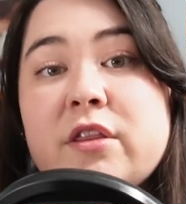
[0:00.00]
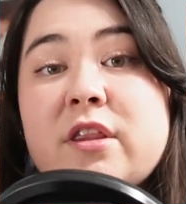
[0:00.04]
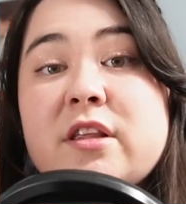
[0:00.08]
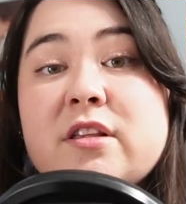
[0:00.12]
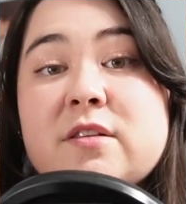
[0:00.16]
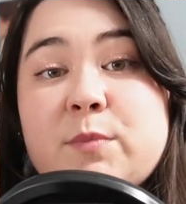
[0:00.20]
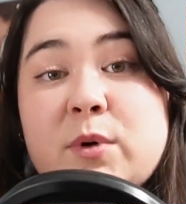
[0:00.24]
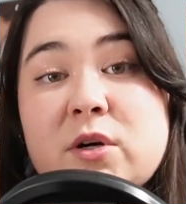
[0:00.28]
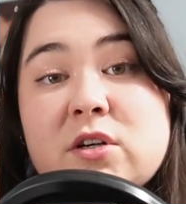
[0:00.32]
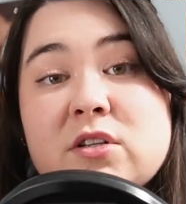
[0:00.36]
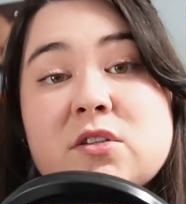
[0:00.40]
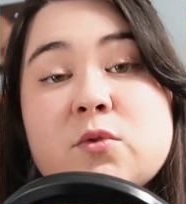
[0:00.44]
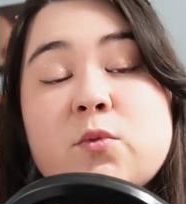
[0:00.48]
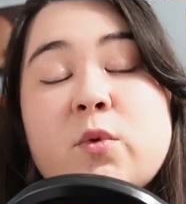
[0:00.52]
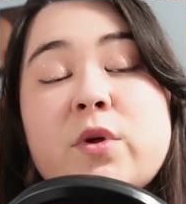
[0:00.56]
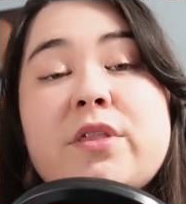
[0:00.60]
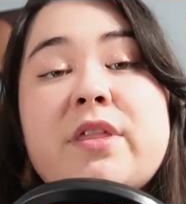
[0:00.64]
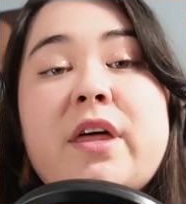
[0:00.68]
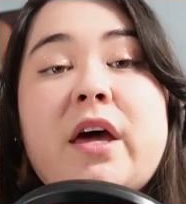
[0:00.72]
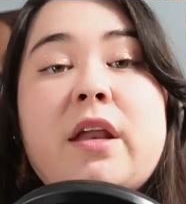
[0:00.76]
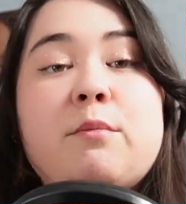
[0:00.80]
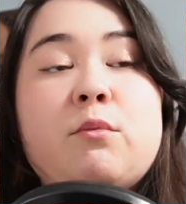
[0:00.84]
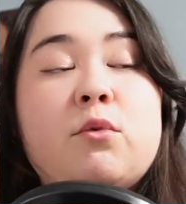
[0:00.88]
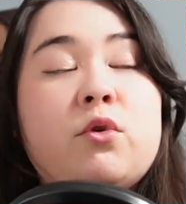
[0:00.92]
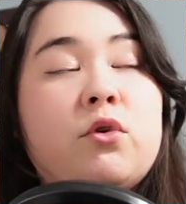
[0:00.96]
this person would
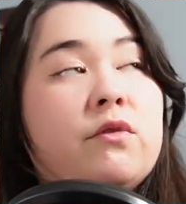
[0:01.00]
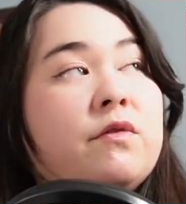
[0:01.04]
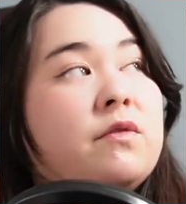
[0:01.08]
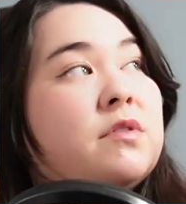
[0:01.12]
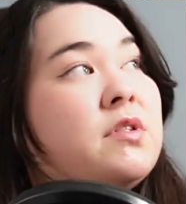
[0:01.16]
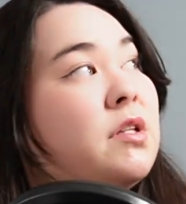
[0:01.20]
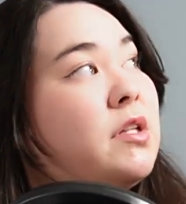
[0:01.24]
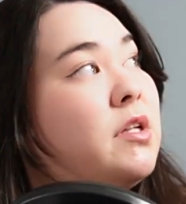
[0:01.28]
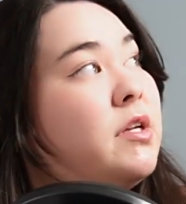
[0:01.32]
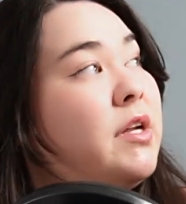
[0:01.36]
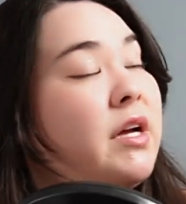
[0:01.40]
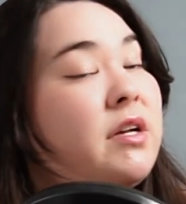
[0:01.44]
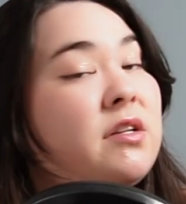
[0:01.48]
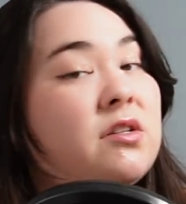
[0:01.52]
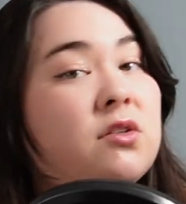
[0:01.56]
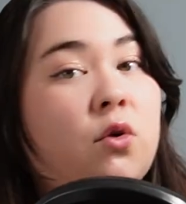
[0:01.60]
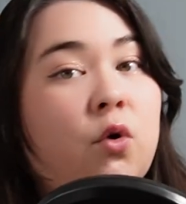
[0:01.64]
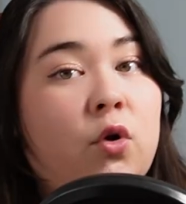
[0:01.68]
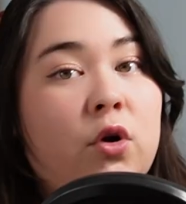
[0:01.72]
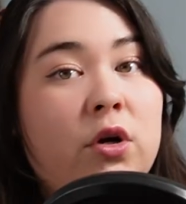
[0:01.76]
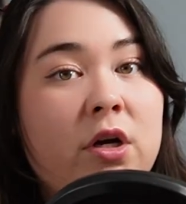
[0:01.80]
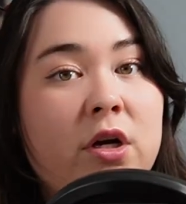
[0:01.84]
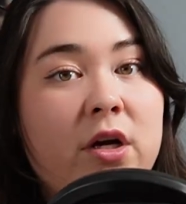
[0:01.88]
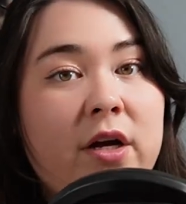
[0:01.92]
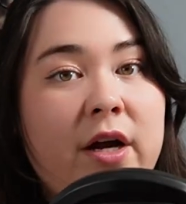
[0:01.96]
then move to the next
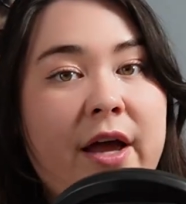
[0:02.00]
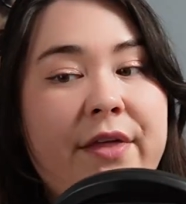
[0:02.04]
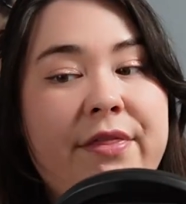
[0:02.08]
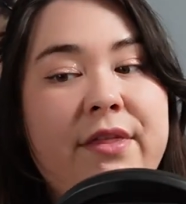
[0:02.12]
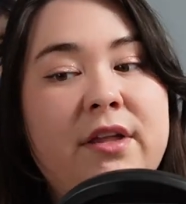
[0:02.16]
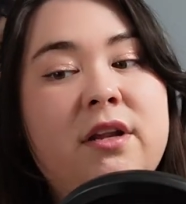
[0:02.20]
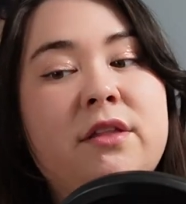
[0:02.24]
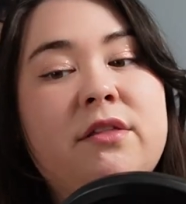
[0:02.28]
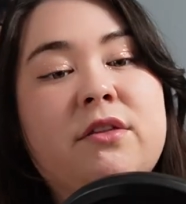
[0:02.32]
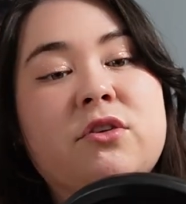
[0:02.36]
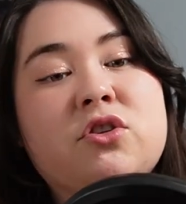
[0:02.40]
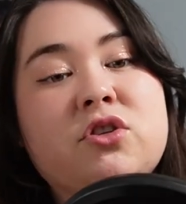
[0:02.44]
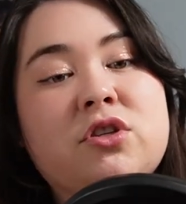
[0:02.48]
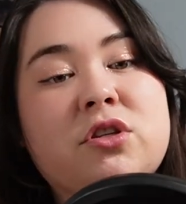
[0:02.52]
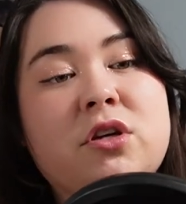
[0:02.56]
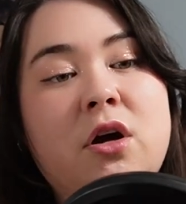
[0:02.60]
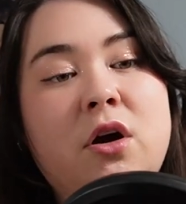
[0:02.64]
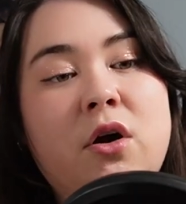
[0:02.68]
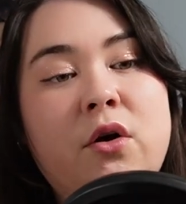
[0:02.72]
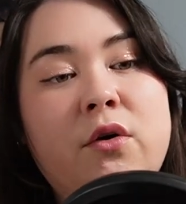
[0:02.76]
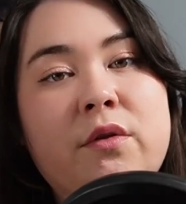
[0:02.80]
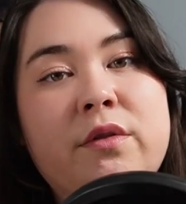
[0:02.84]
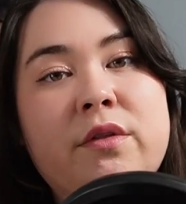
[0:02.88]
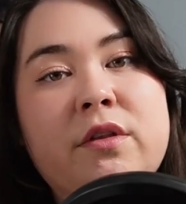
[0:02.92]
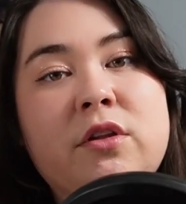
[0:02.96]
corner, and then in the
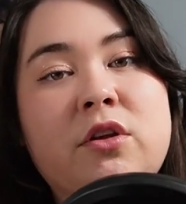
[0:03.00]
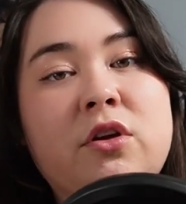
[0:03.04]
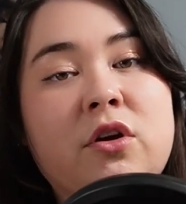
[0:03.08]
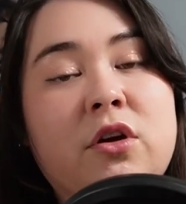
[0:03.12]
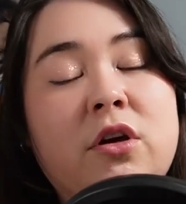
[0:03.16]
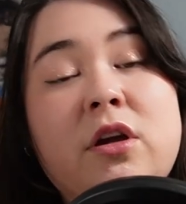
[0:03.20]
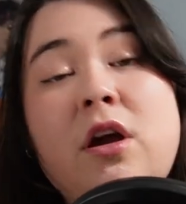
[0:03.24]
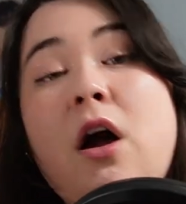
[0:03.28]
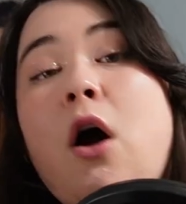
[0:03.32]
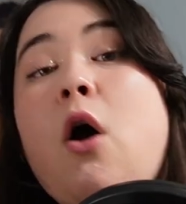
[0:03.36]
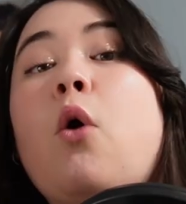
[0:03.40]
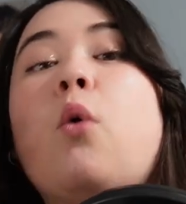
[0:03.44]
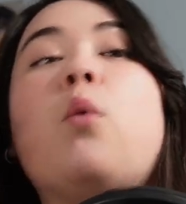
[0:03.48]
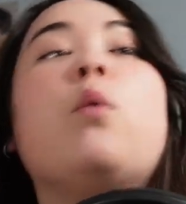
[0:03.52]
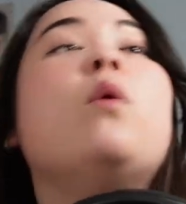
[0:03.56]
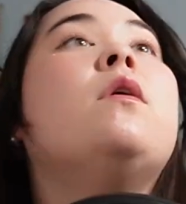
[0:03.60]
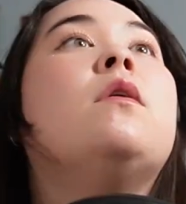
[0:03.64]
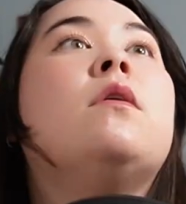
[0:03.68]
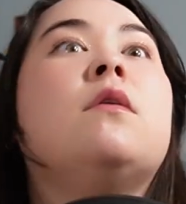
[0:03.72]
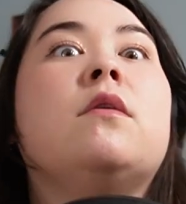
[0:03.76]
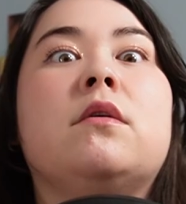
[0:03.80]
show, you oh,